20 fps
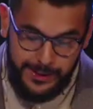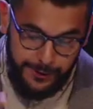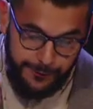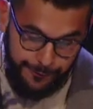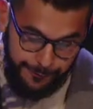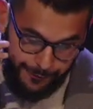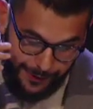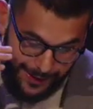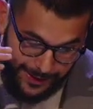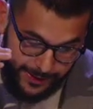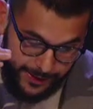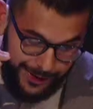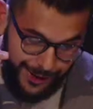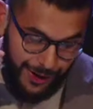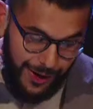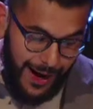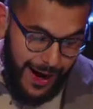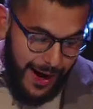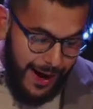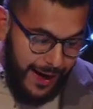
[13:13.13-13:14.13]
to fix
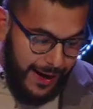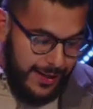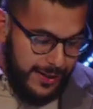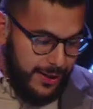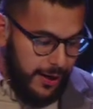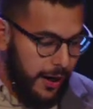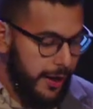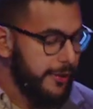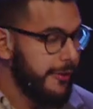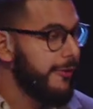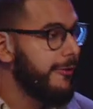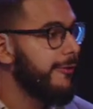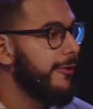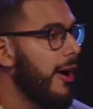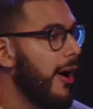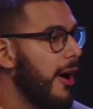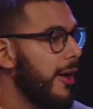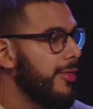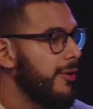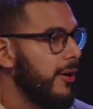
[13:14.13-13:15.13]
their eyes on the
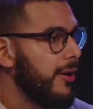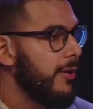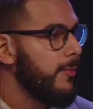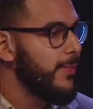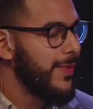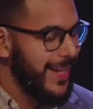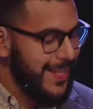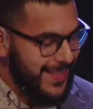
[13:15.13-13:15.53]
Father